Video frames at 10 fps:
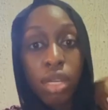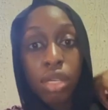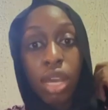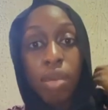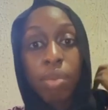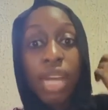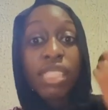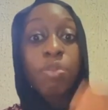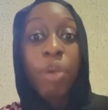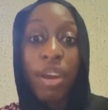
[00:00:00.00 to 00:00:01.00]

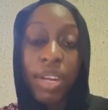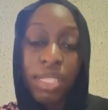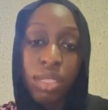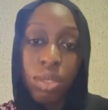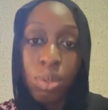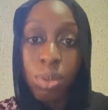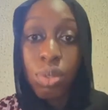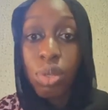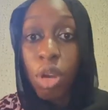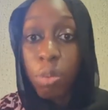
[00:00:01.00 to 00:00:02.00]
antipyretics
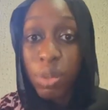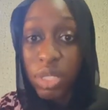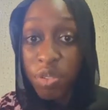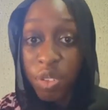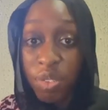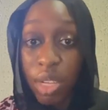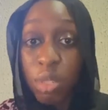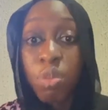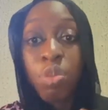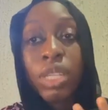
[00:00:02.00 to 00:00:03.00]
to help with the fever,
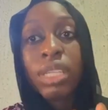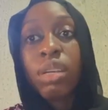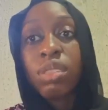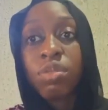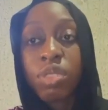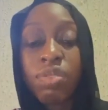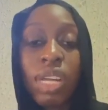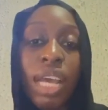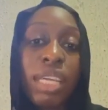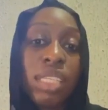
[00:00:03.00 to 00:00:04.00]
to bring down the
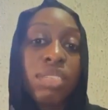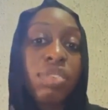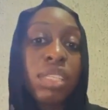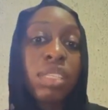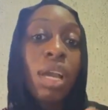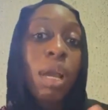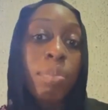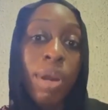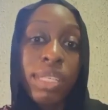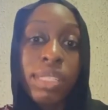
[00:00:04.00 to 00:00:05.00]
fever, like giving
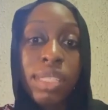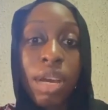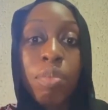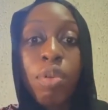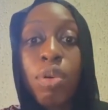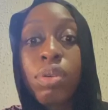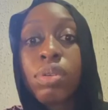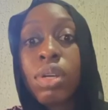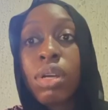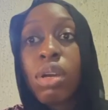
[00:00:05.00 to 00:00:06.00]

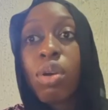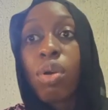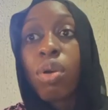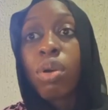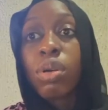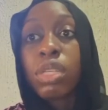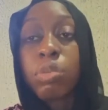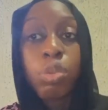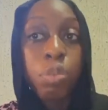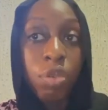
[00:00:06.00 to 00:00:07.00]
paracetamol or
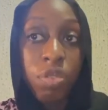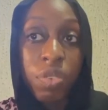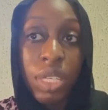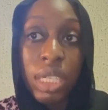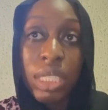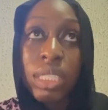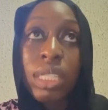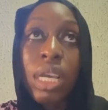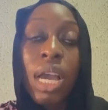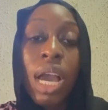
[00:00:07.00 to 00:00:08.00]
ibuprofen
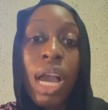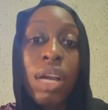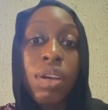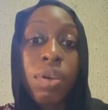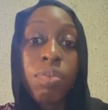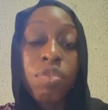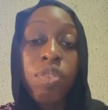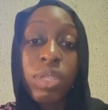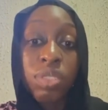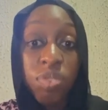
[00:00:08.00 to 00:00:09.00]

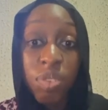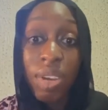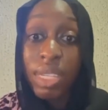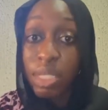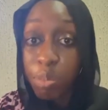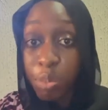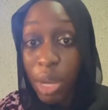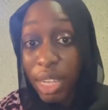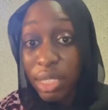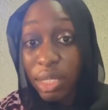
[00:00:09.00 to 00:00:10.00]
for the fever,
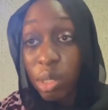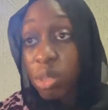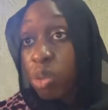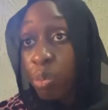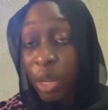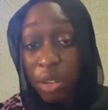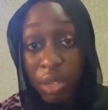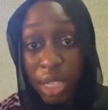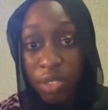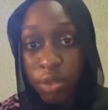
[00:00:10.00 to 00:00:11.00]
and also pain
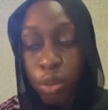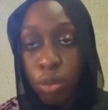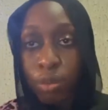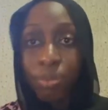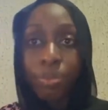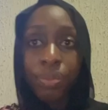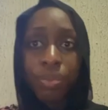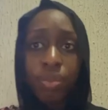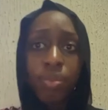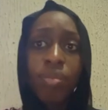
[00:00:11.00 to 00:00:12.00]
relief too.
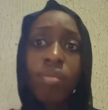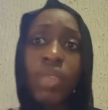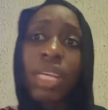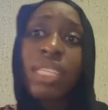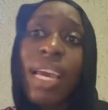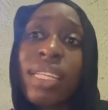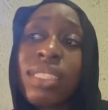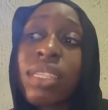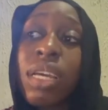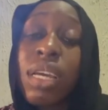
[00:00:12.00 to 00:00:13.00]

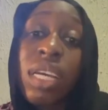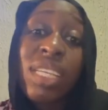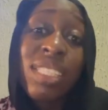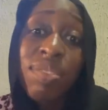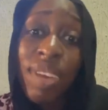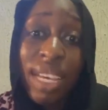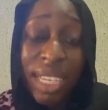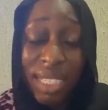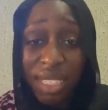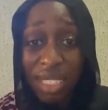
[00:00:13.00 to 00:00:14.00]
Then in severe
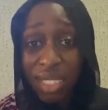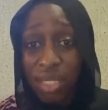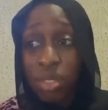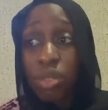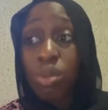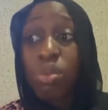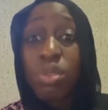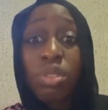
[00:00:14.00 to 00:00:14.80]
cases, the